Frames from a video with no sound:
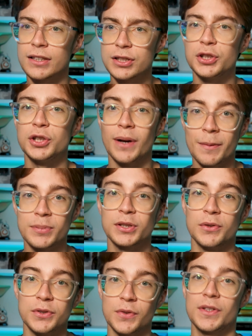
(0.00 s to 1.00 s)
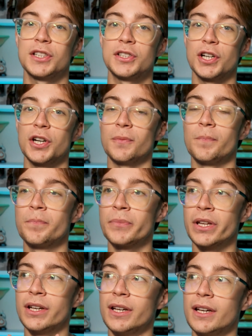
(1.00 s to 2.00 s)
the last 2 episodes of this show,
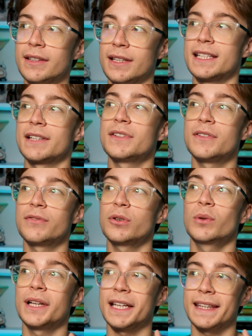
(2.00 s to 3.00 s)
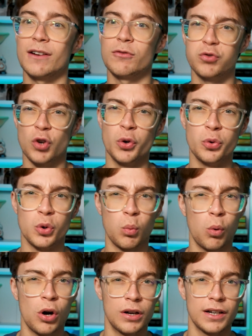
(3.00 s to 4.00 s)
they definitely feel like that
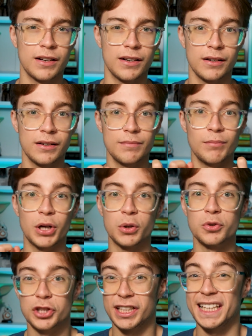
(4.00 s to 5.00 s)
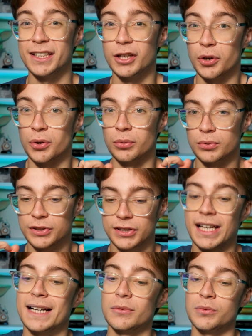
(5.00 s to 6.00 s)
Rogue One Michael Giacchino
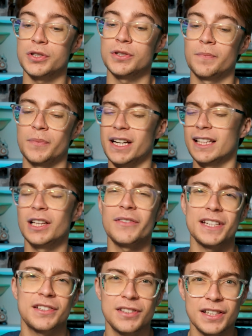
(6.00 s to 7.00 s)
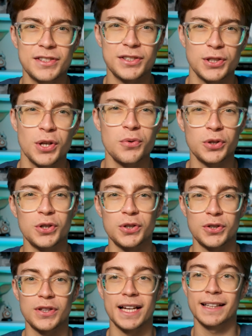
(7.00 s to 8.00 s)
sound. I love it. It's so
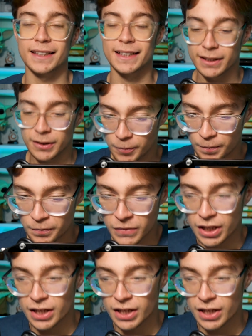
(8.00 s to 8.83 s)
good that like